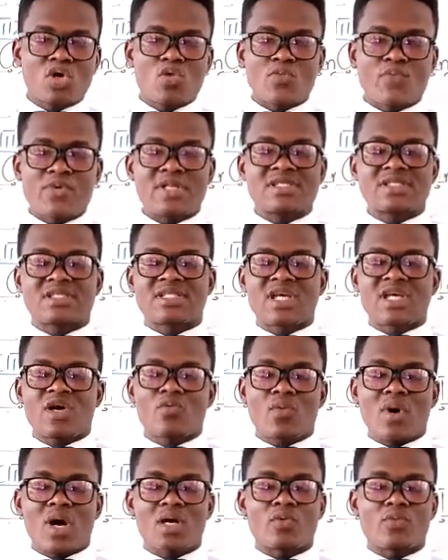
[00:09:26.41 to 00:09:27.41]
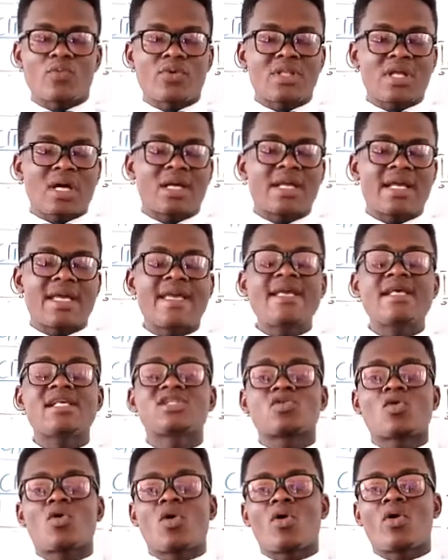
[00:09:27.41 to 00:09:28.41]
with someone without
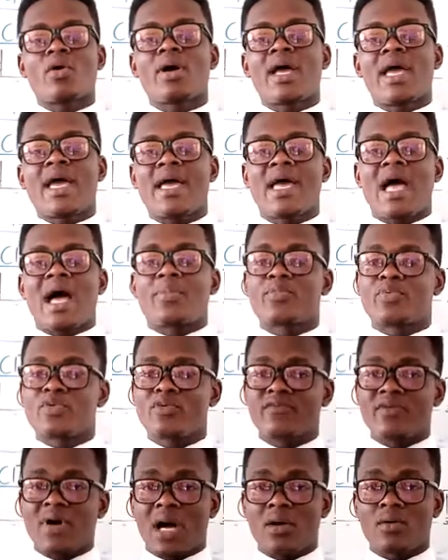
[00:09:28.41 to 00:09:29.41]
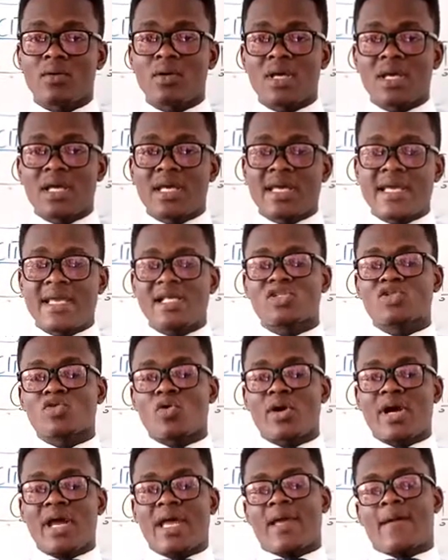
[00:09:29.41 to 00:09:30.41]
his or her approval, his or
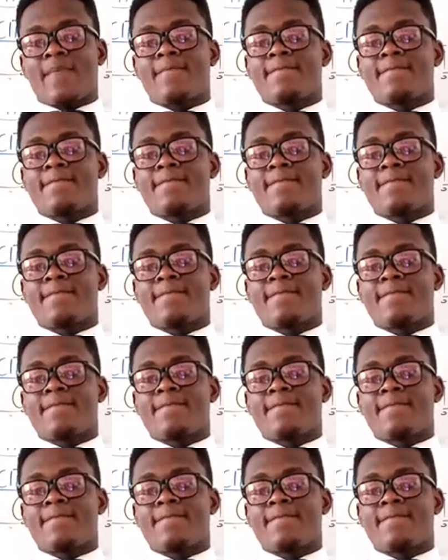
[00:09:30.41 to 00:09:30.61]
her